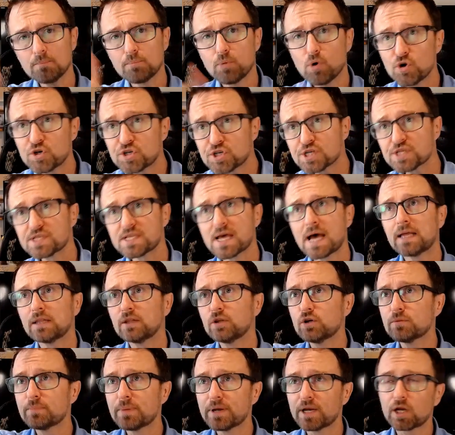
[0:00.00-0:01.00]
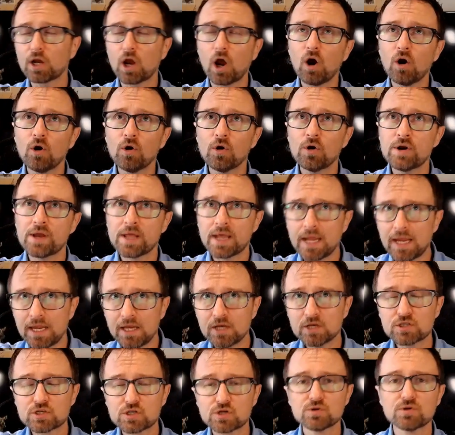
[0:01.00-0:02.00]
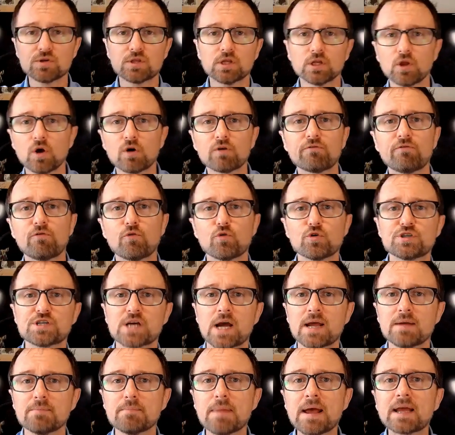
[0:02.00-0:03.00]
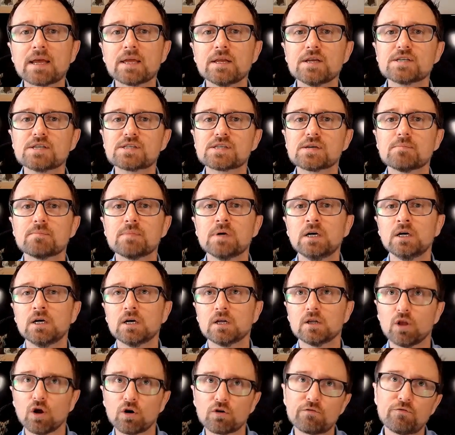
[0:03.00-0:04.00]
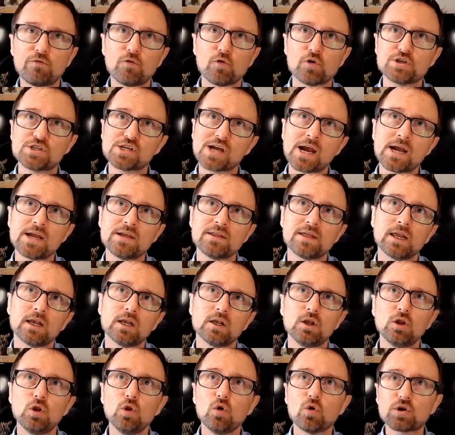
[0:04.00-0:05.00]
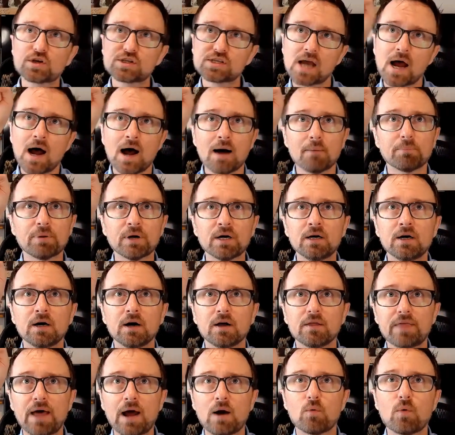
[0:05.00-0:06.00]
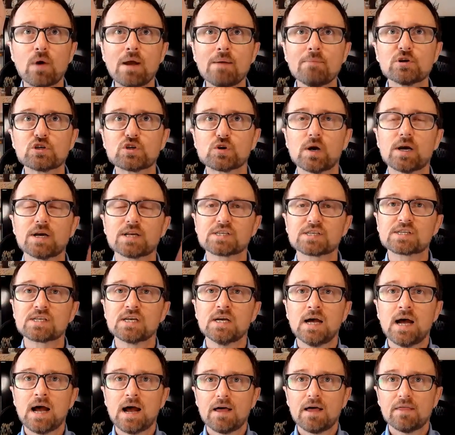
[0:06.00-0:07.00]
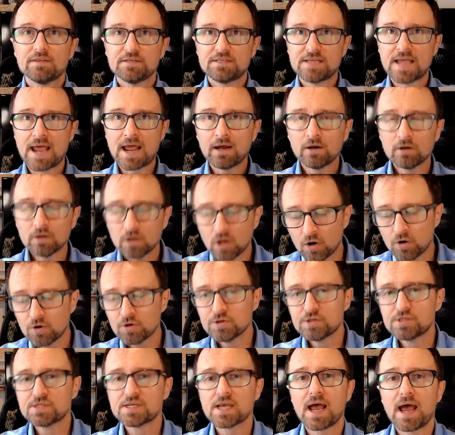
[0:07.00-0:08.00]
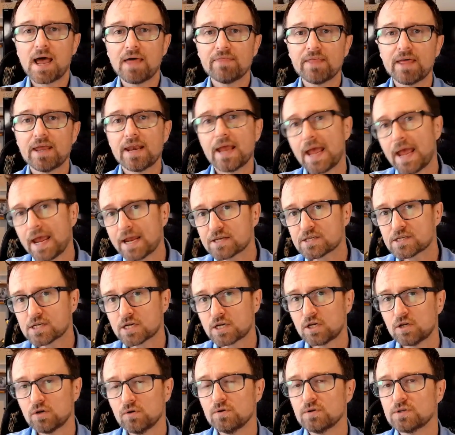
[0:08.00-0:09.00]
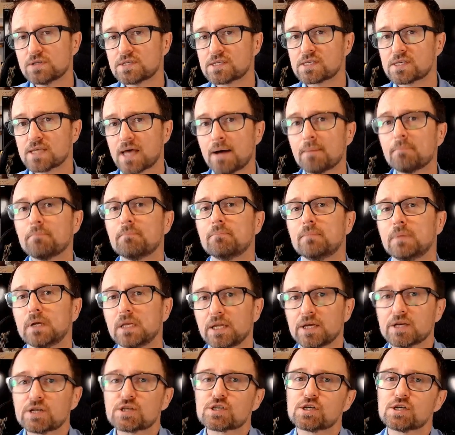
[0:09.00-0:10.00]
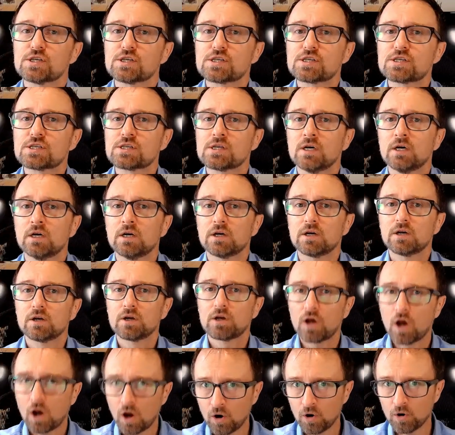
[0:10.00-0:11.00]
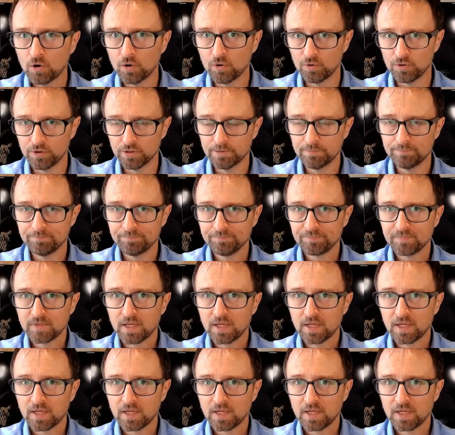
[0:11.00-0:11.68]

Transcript: pushes that little bit of code into the log4j mechanism. Log4j then looks up that web address, downloads, and then executes that malicious code.